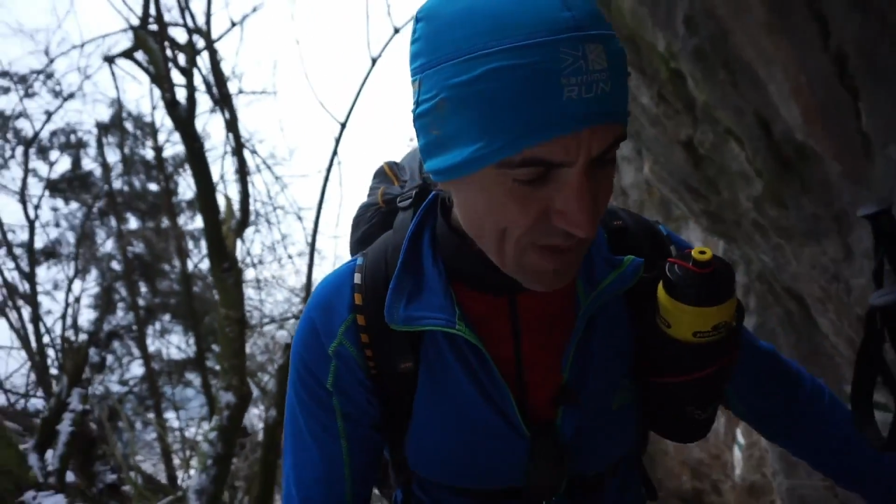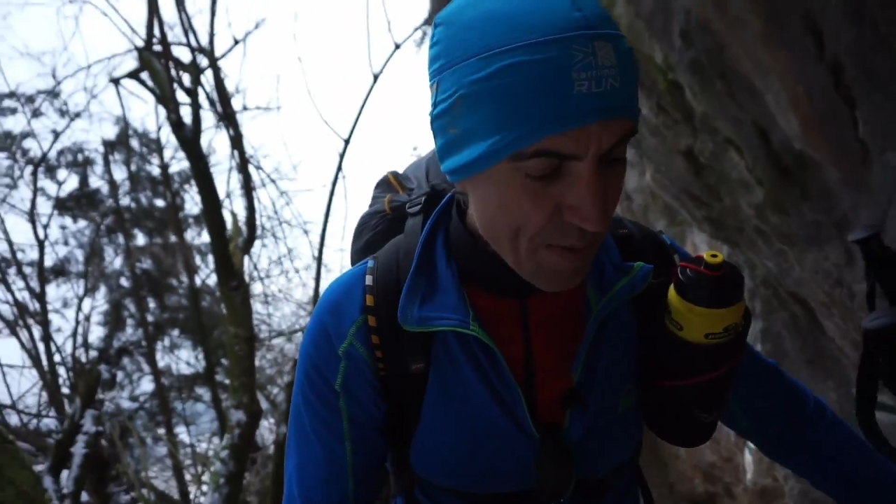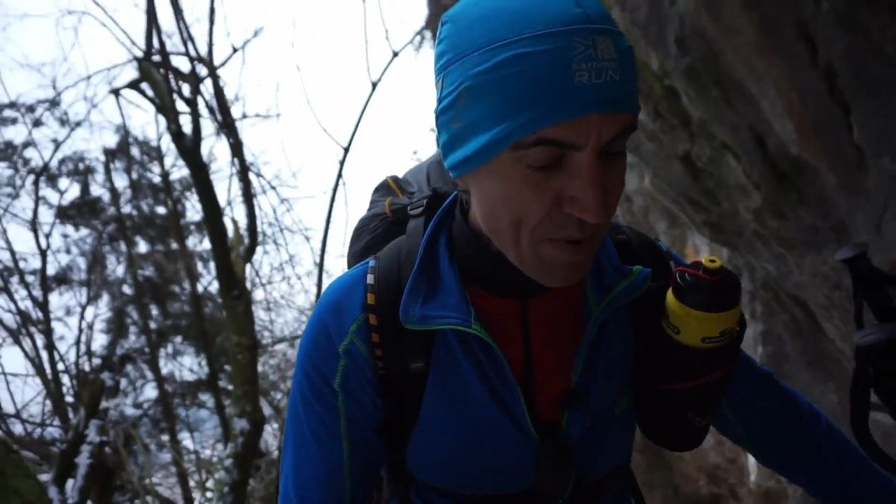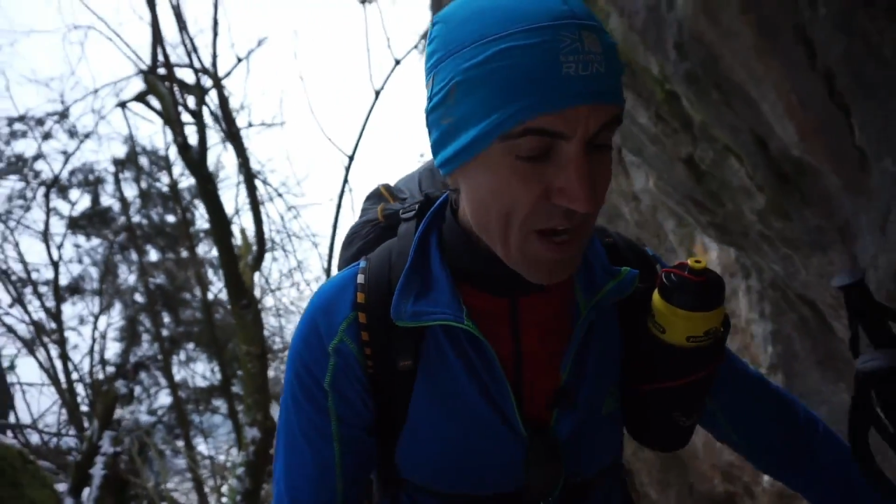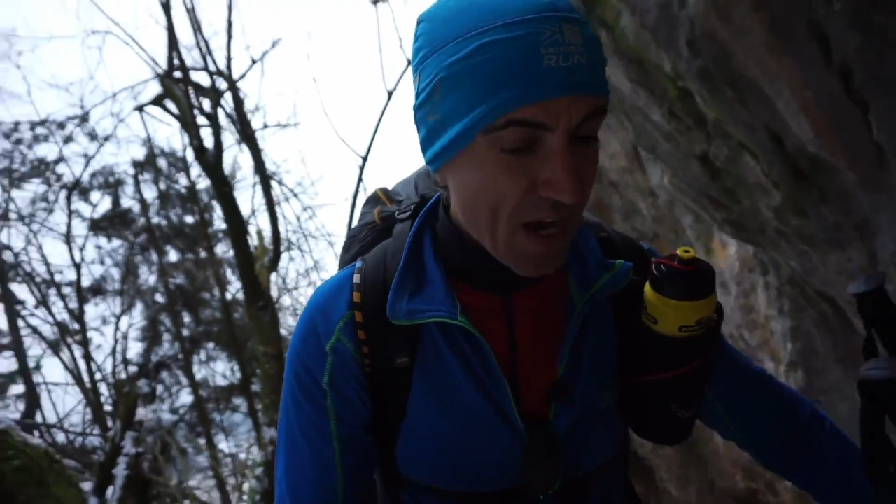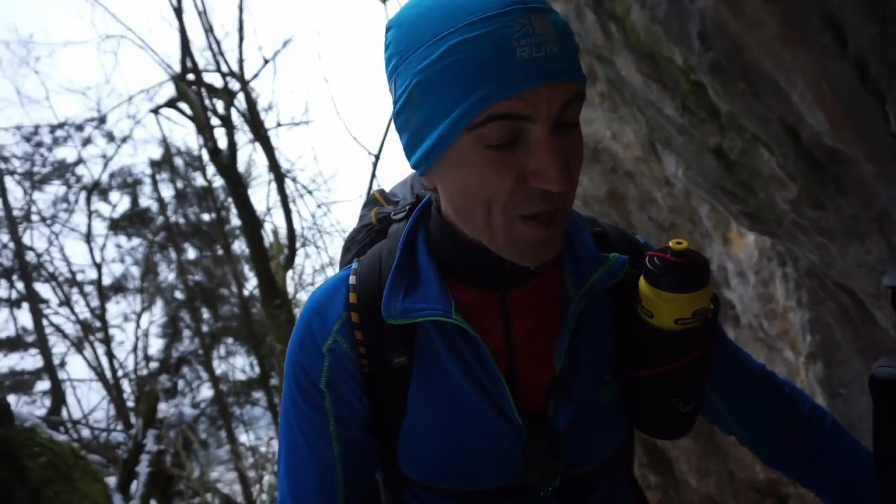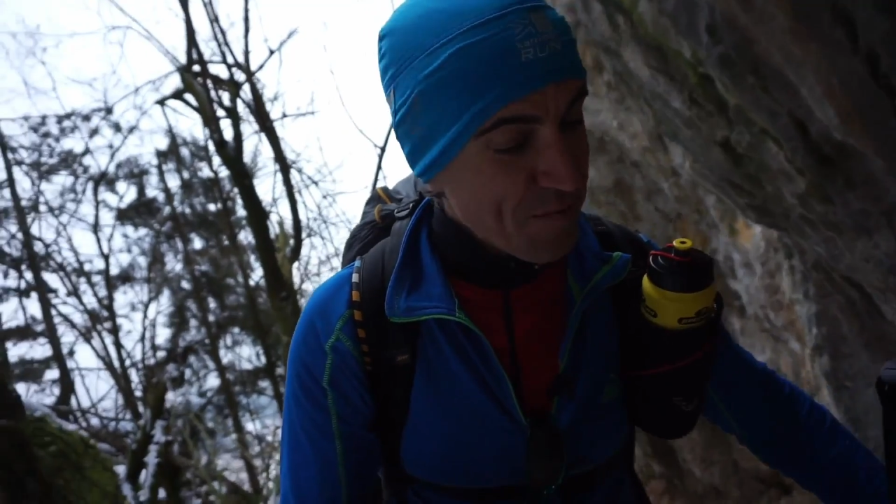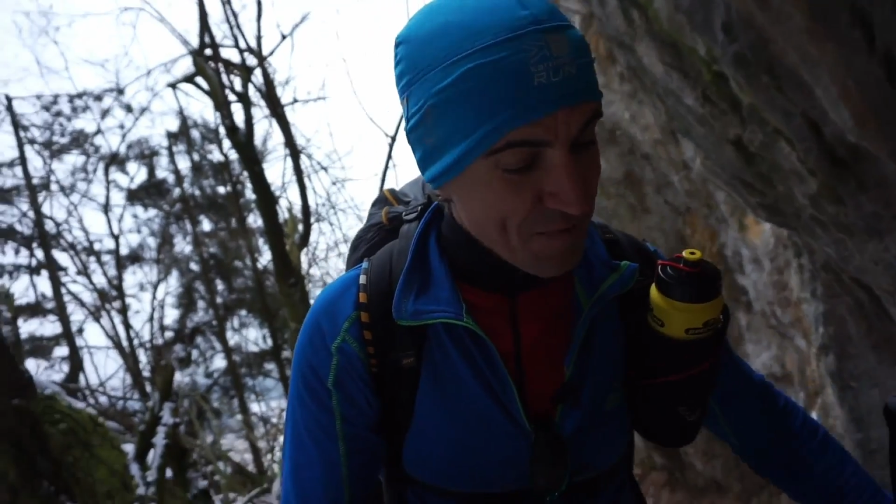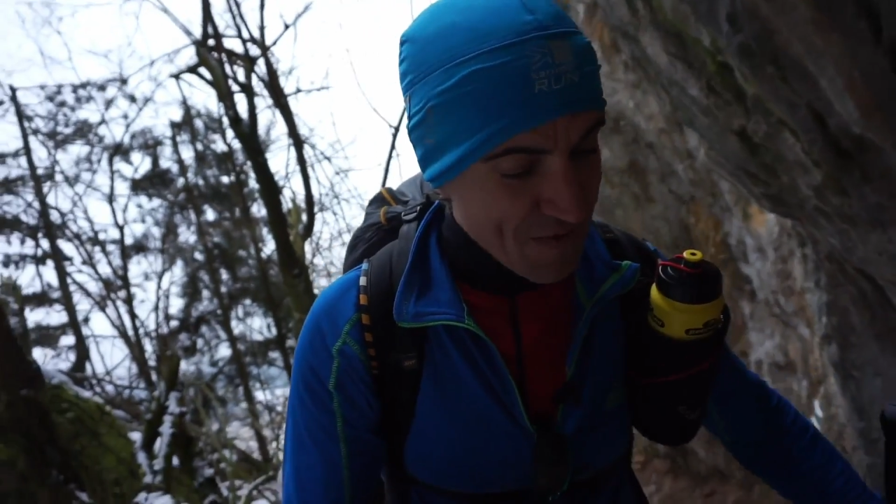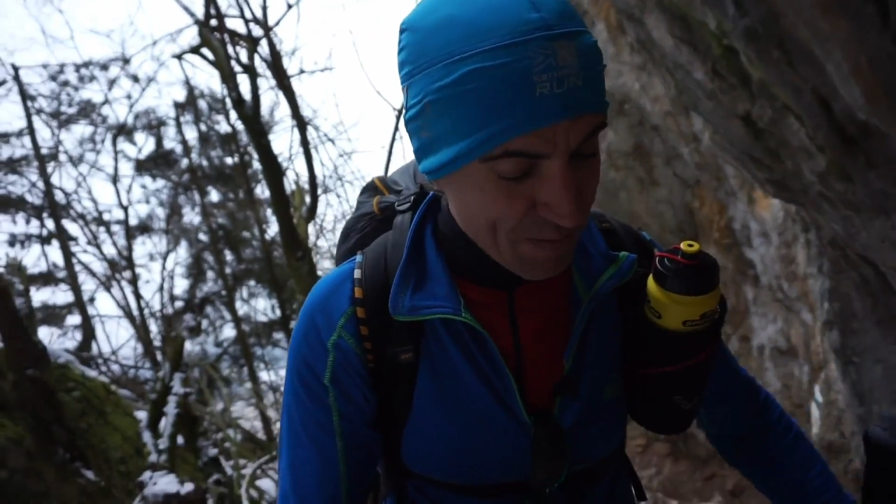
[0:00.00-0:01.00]
I mean, I love
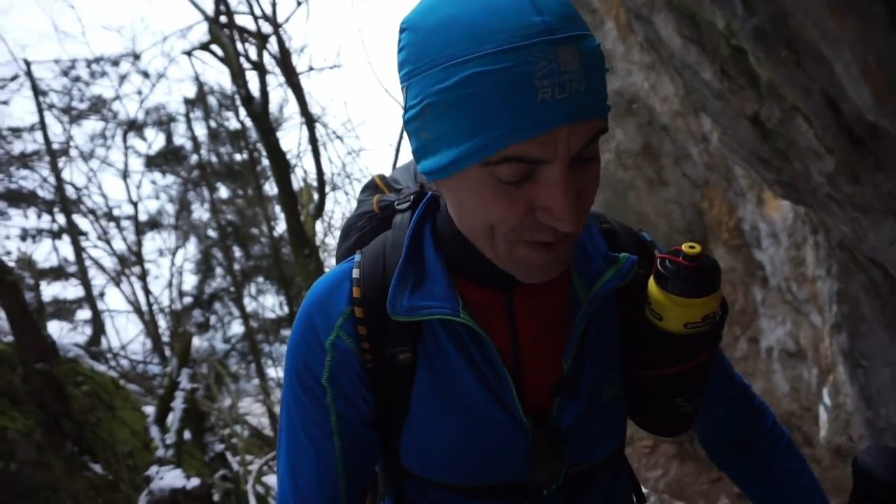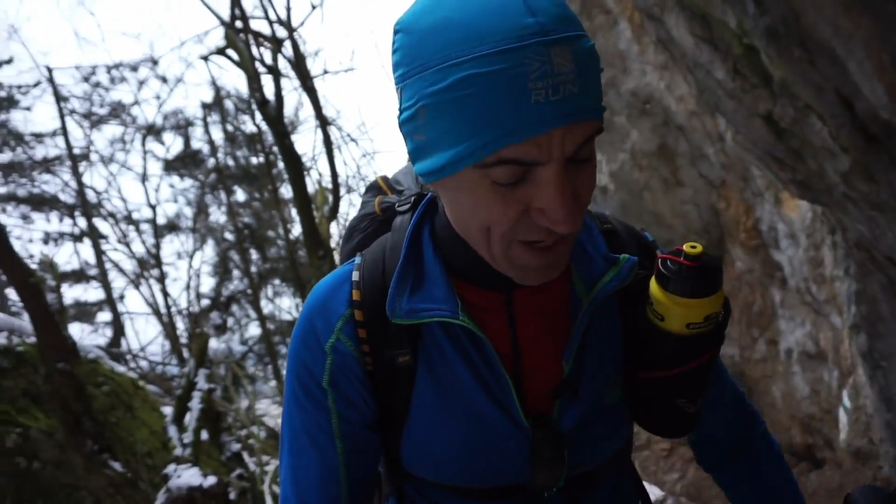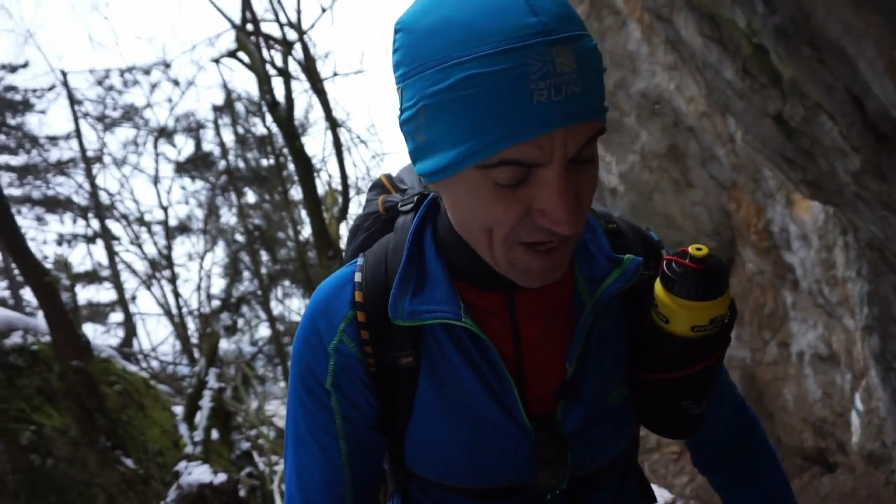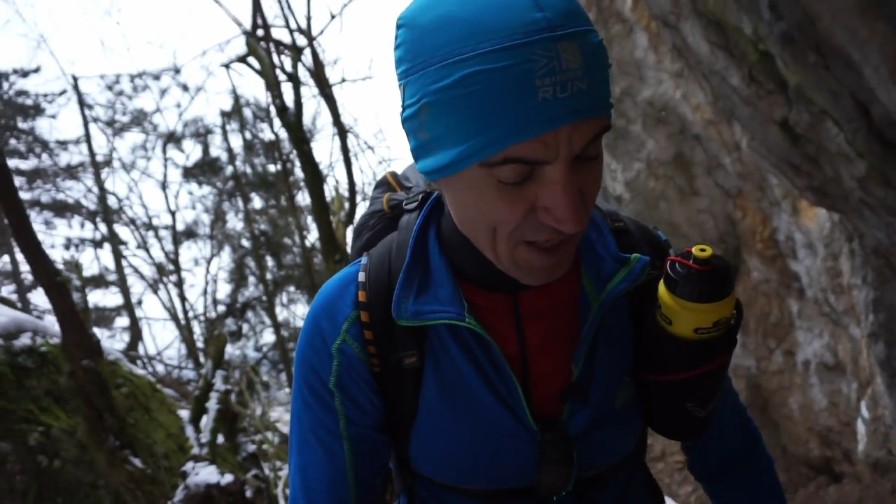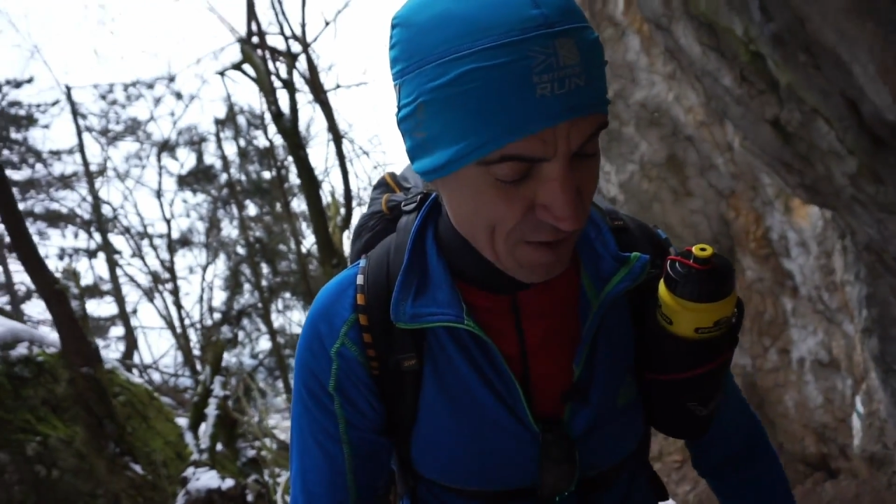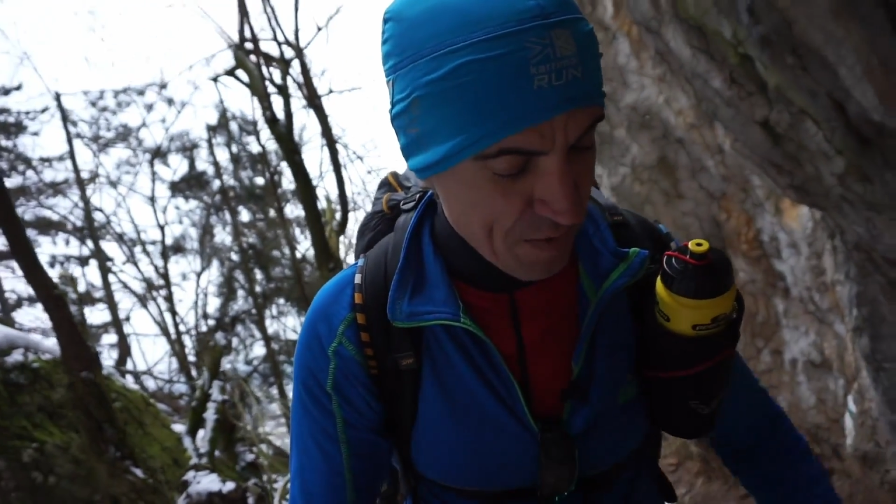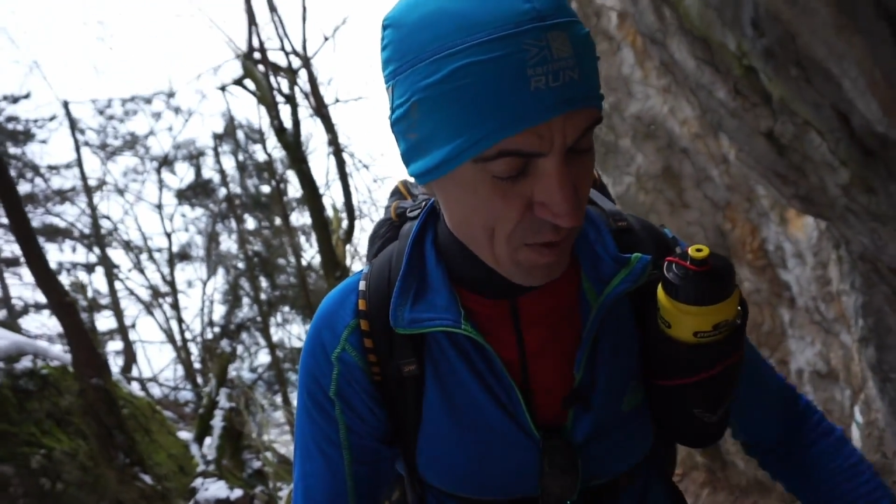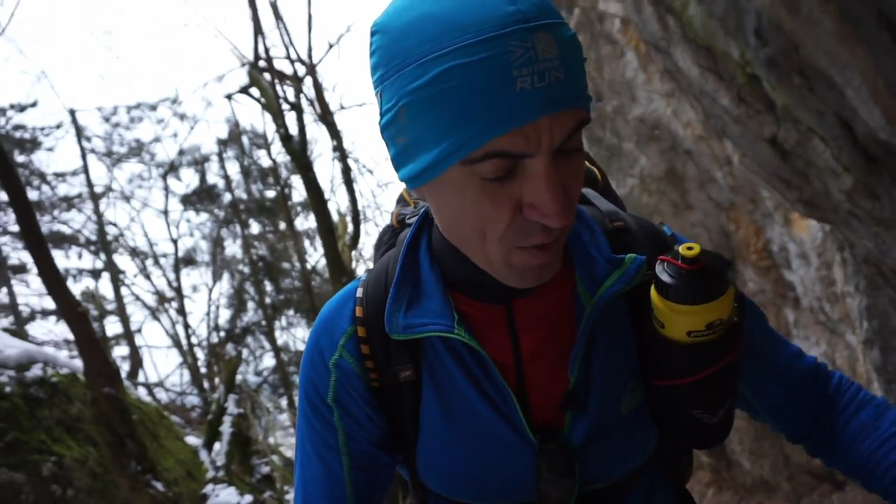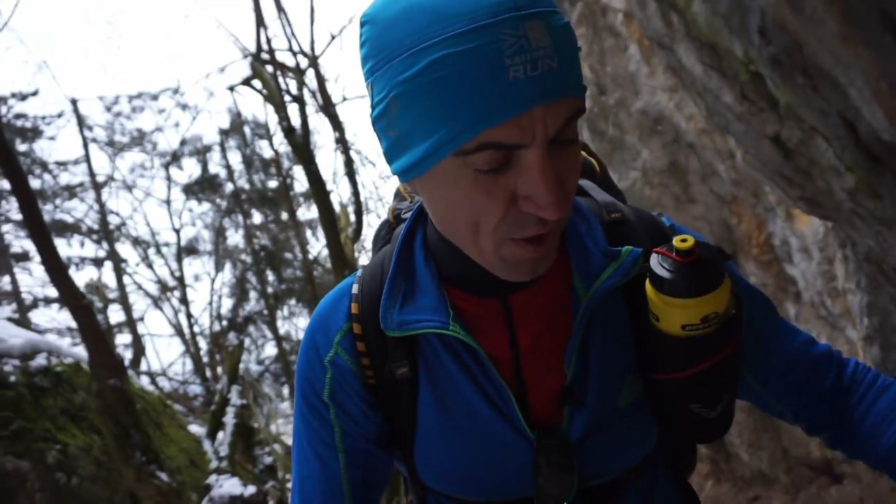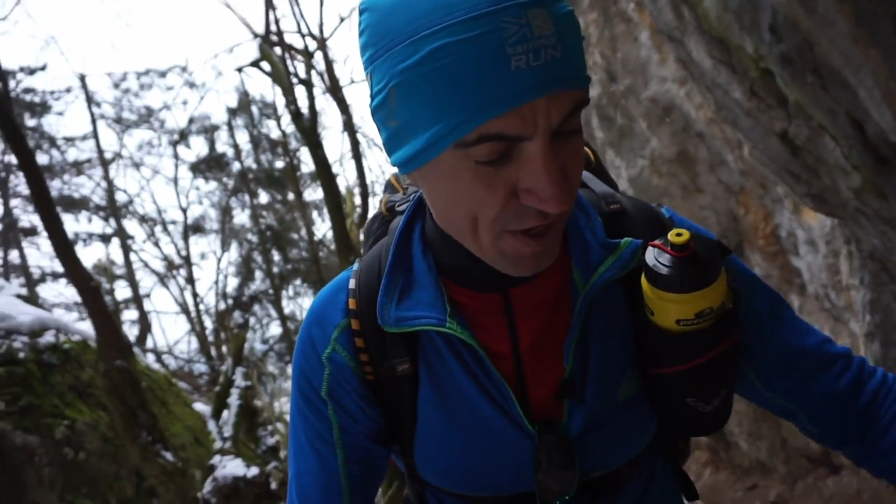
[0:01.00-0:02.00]
my family, I love my
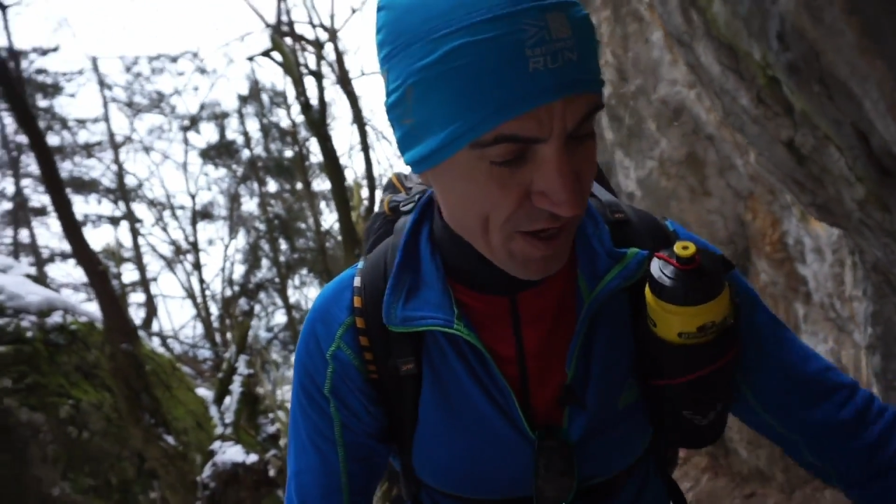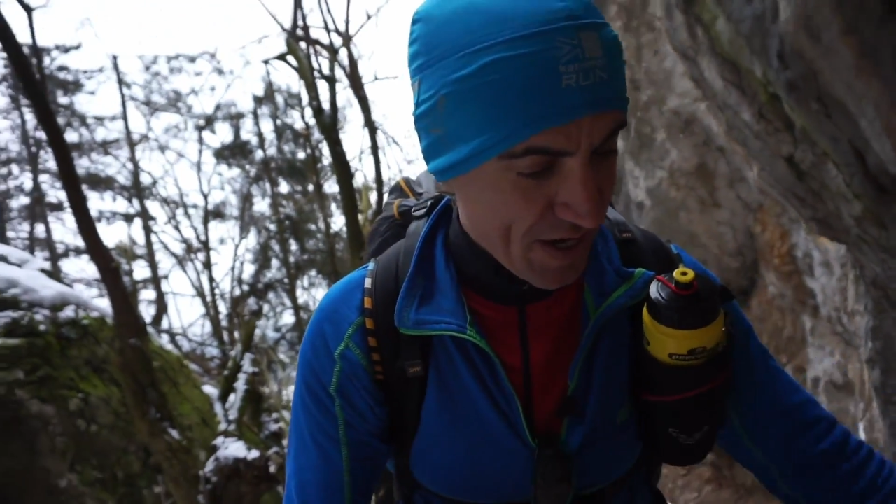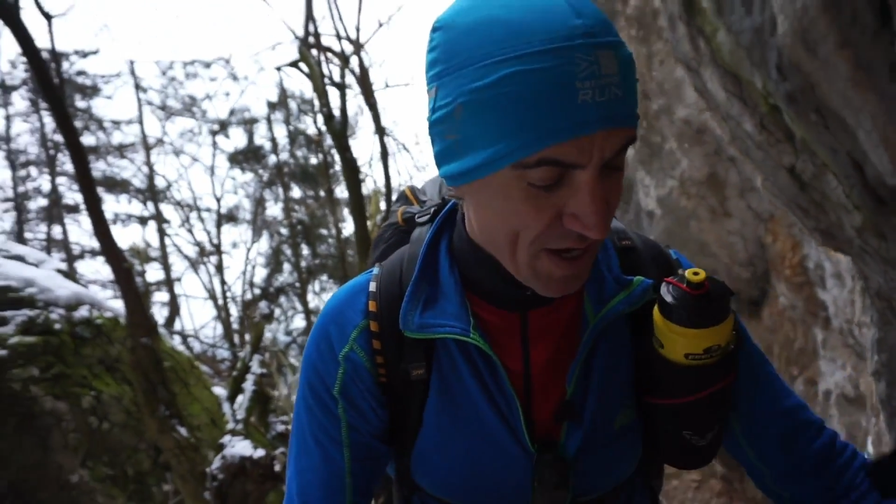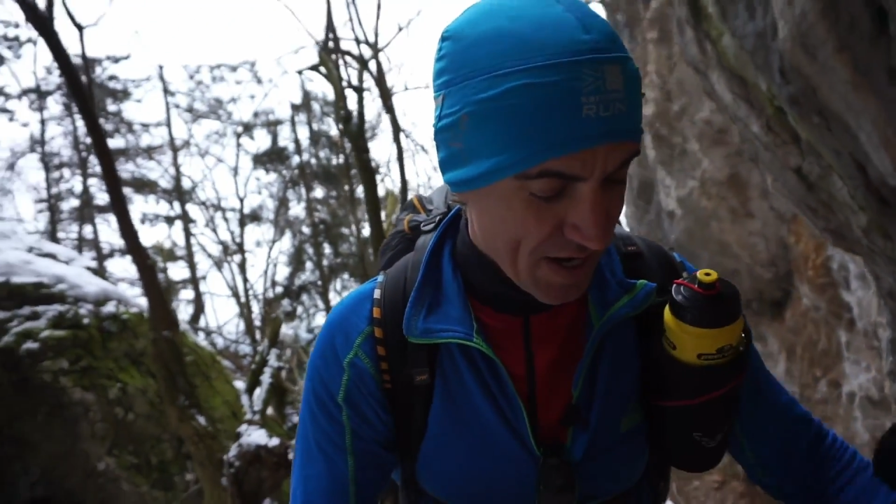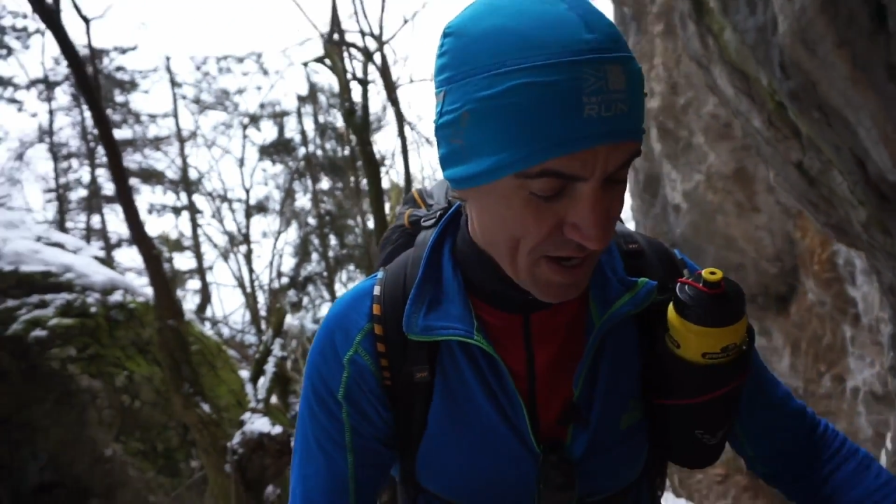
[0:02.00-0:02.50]
work,